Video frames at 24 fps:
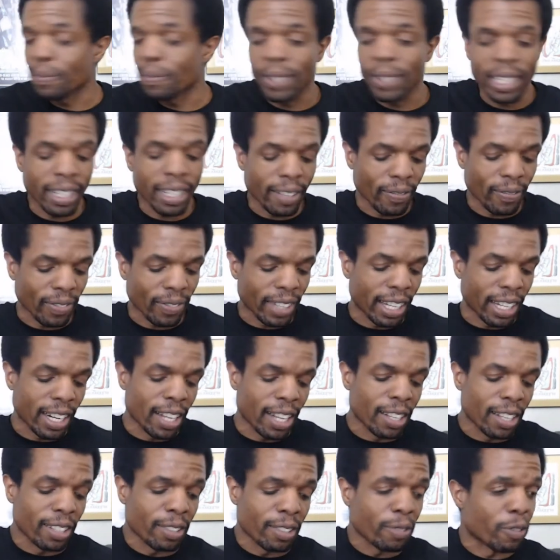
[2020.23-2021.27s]
Like, and
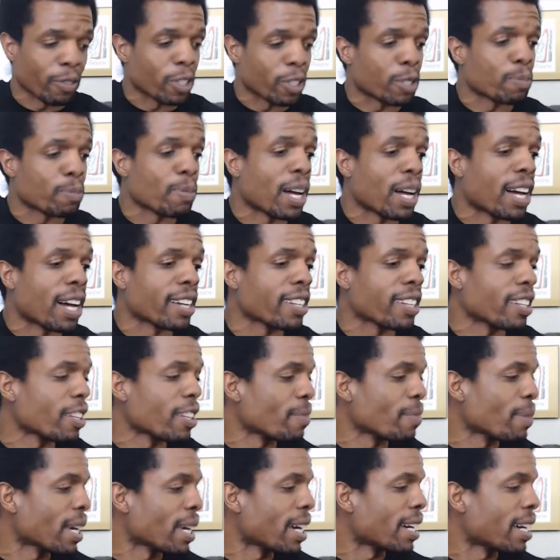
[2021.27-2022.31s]
I'll respond to
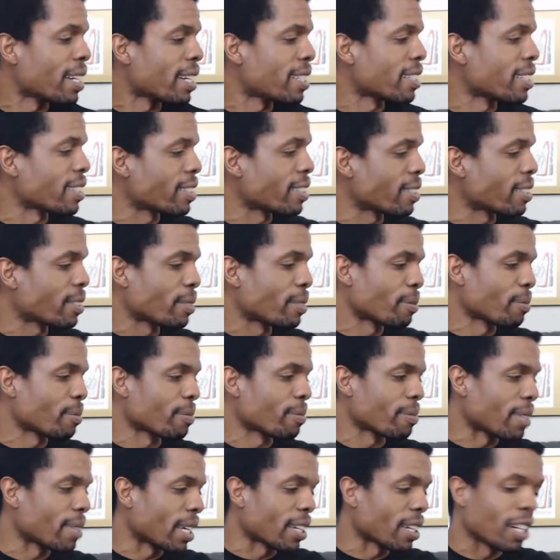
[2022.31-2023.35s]
them as
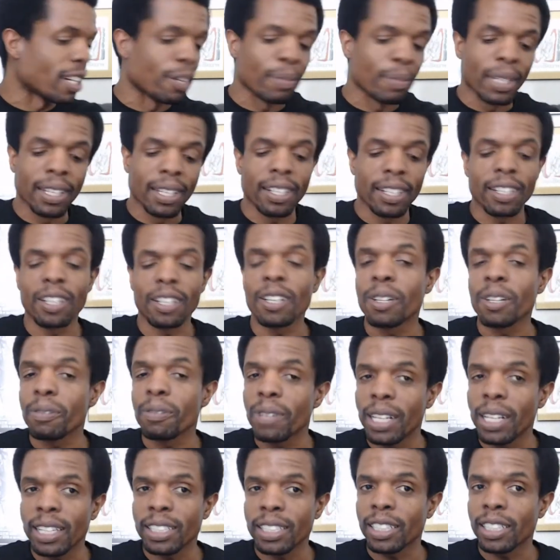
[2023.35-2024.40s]
they come in.
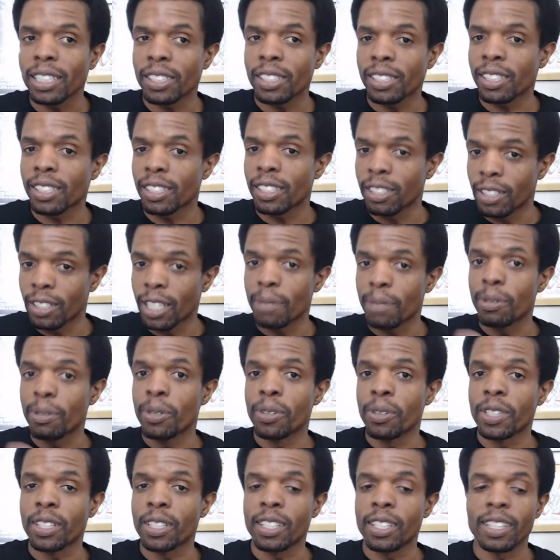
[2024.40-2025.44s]
Otherwise, I'll just keep doing
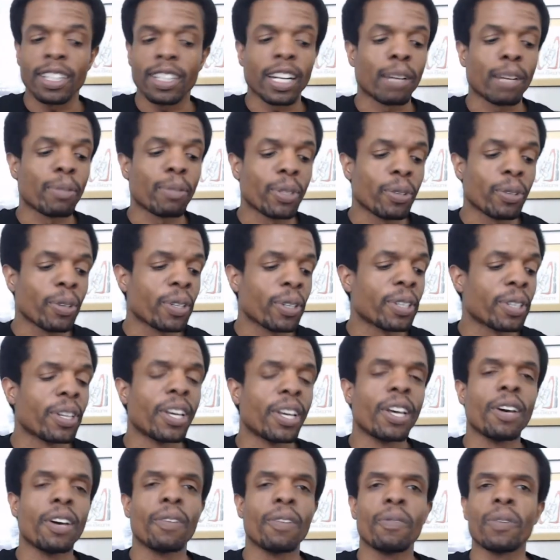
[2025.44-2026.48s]
the thing that I'm doing
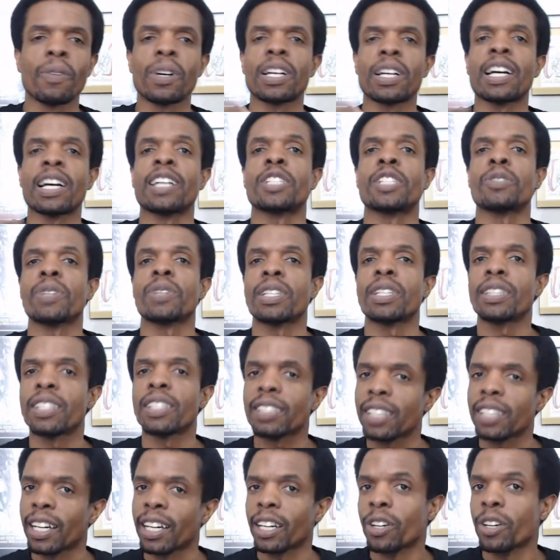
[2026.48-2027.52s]
where I treat this
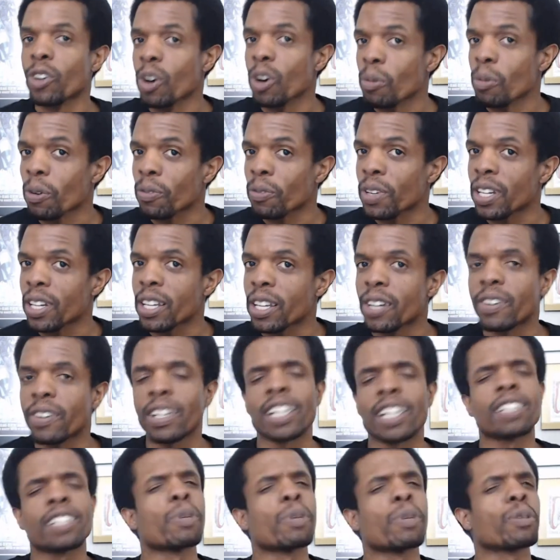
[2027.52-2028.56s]
like a normal video and
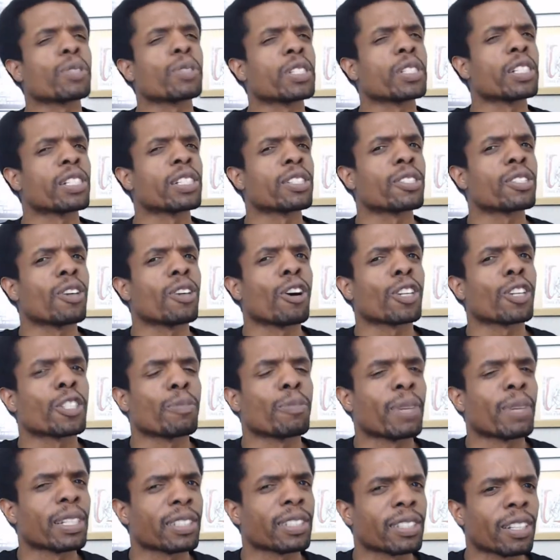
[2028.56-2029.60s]
I'd mostly just talk to
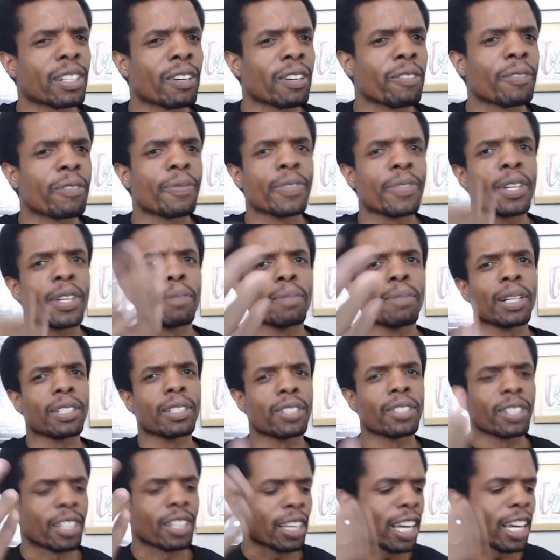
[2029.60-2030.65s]
myself but
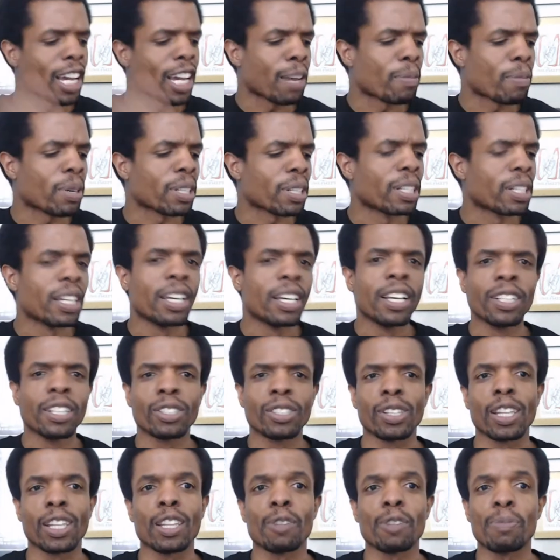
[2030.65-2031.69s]
to the camera so
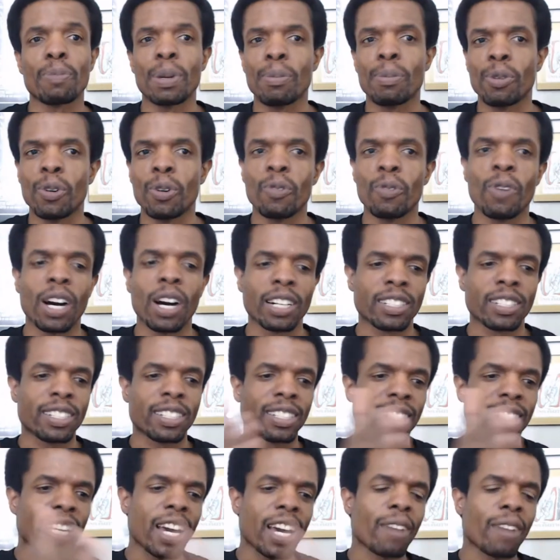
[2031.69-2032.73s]
that the people who watch
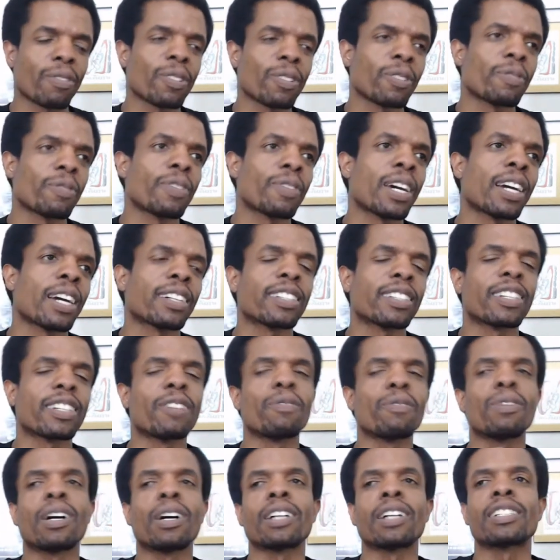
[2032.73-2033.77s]
this after the fact can
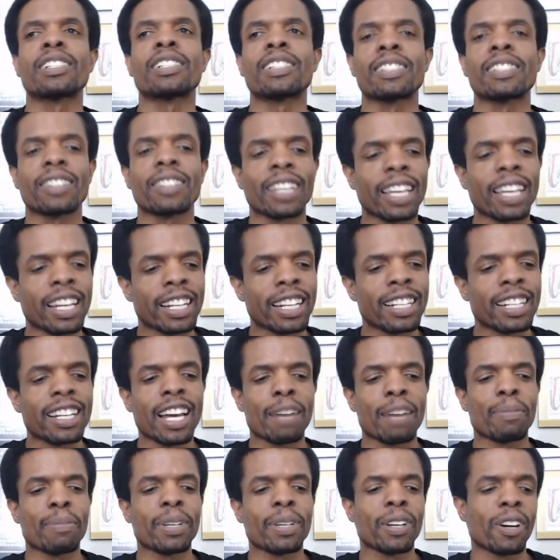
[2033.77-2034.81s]
watch it and it
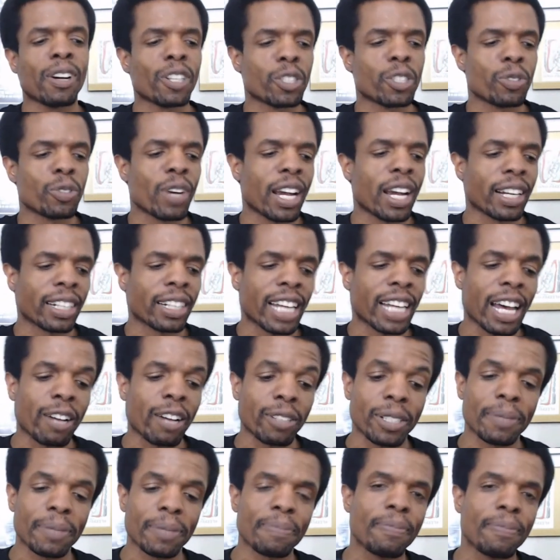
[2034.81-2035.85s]
not be all dragged
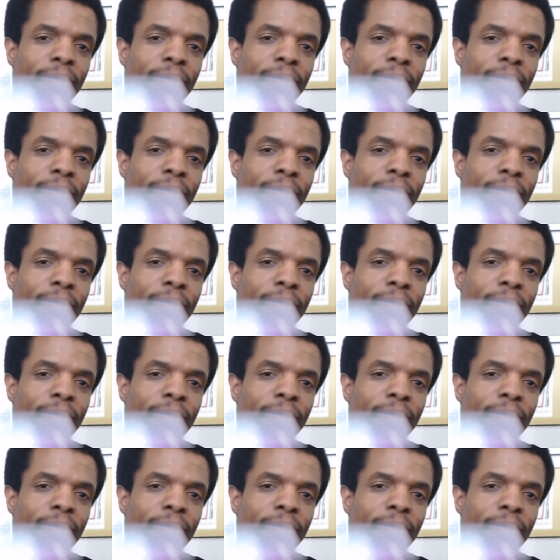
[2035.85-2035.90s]
out.